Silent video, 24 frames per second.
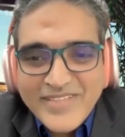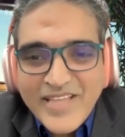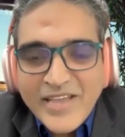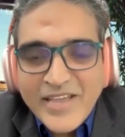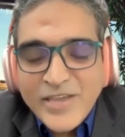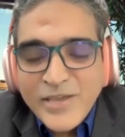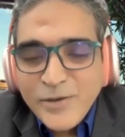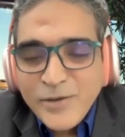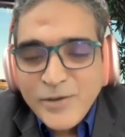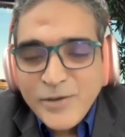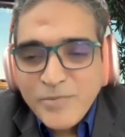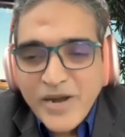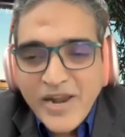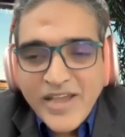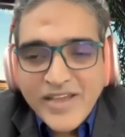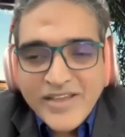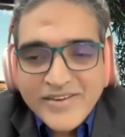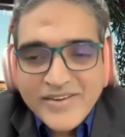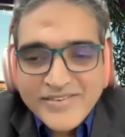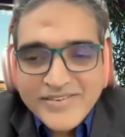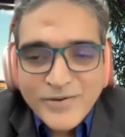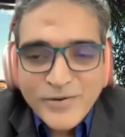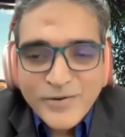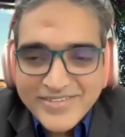Thank you,
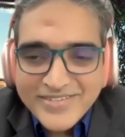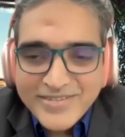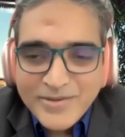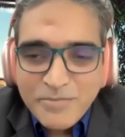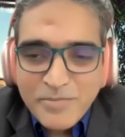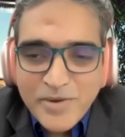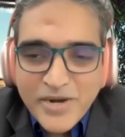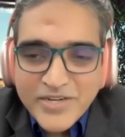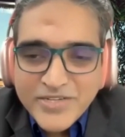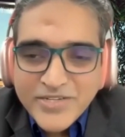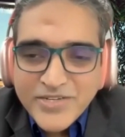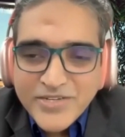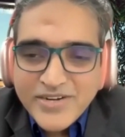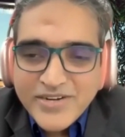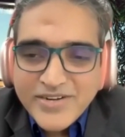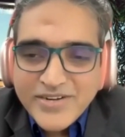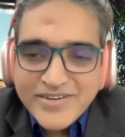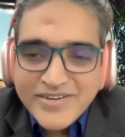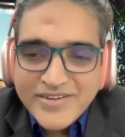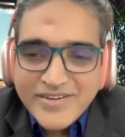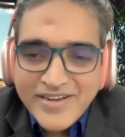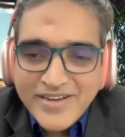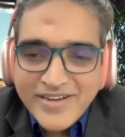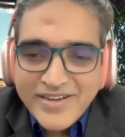Brian. It's a pleasure
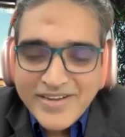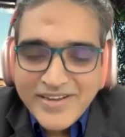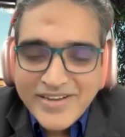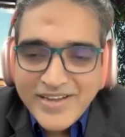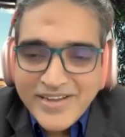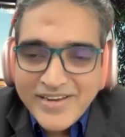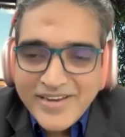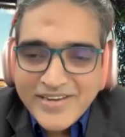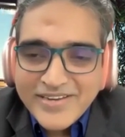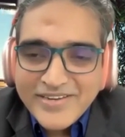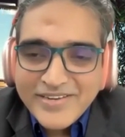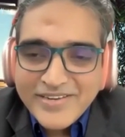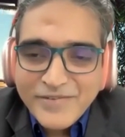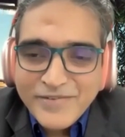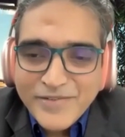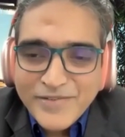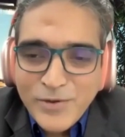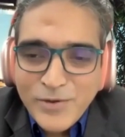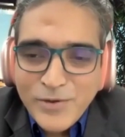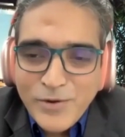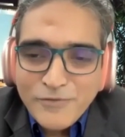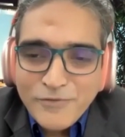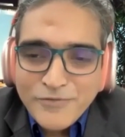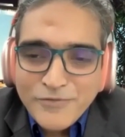connecting with
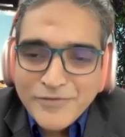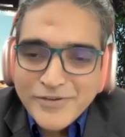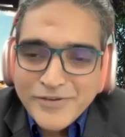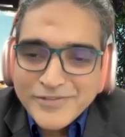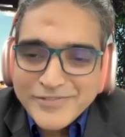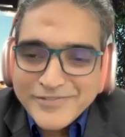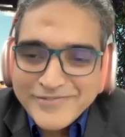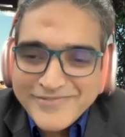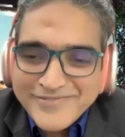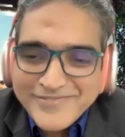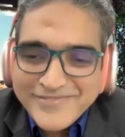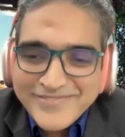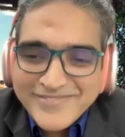all of you.